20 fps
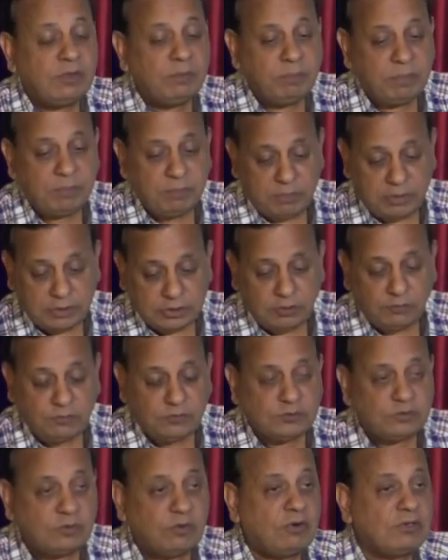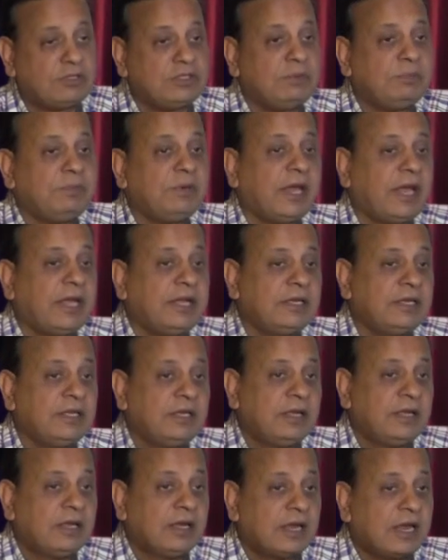the pathophysiology behind
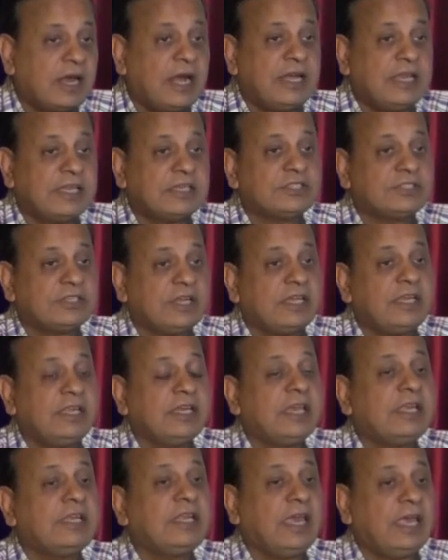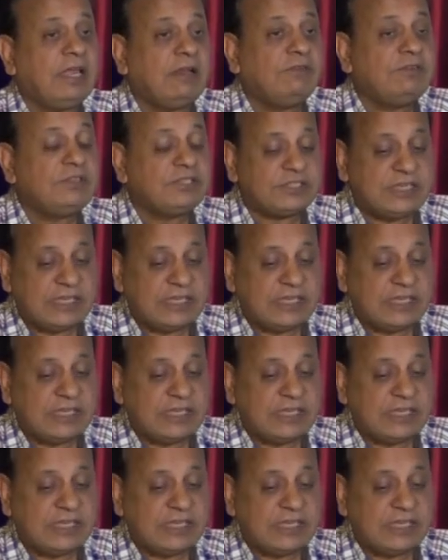cardiac stunning and LV